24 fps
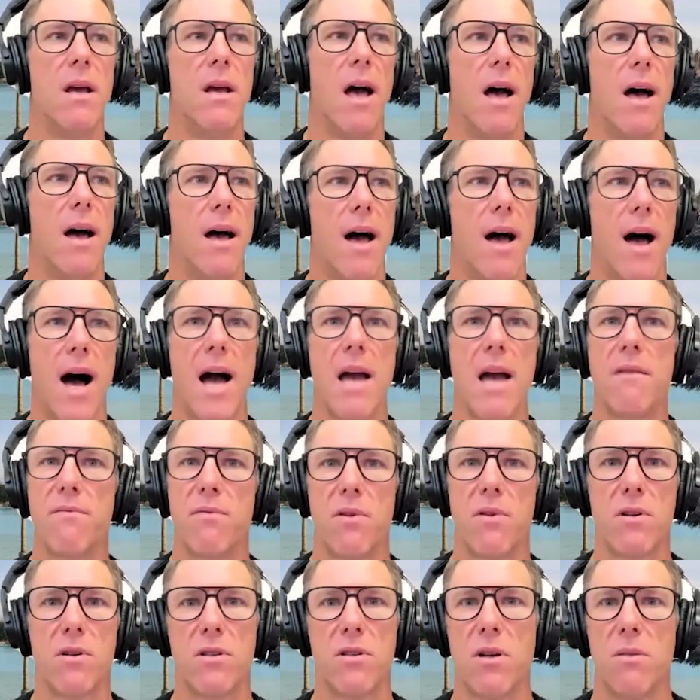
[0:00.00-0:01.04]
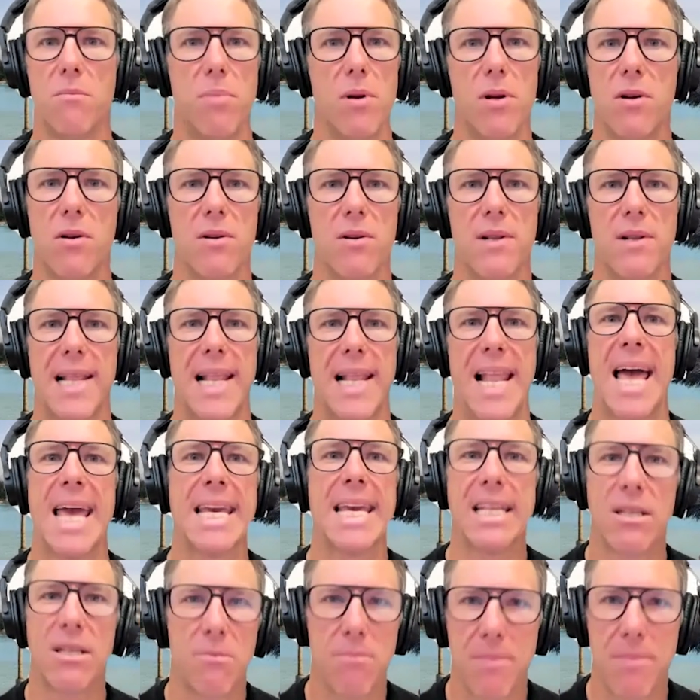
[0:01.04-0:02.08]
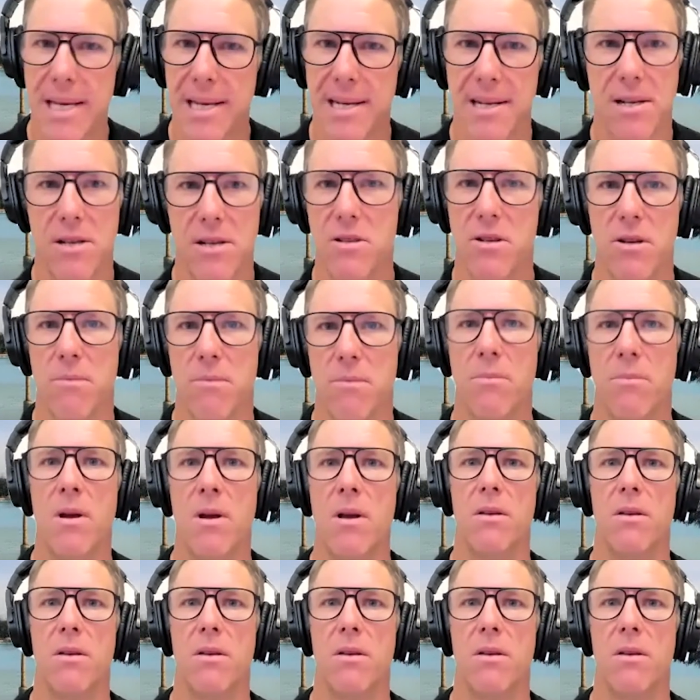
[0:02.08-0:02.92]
I, for example, don't like to be in the gym.